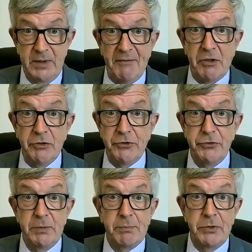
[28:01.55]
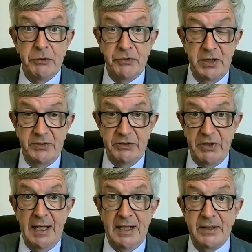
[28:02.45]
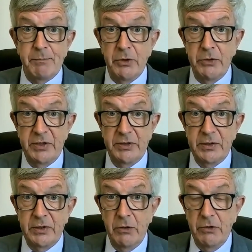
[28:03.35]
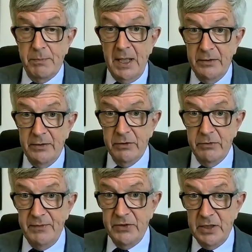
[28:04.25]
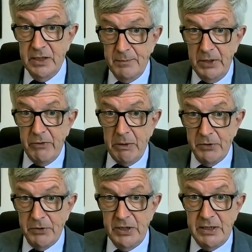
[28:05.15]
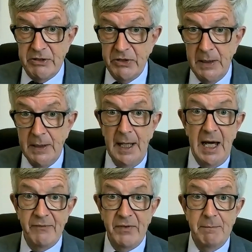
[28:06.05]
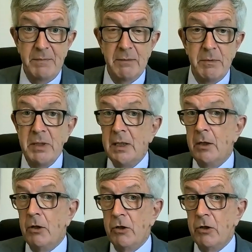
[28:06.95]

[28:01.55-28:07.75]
You have to go through the processes, and it's the process, the code of practice and grievance and disciplinary procedures at a very minimum,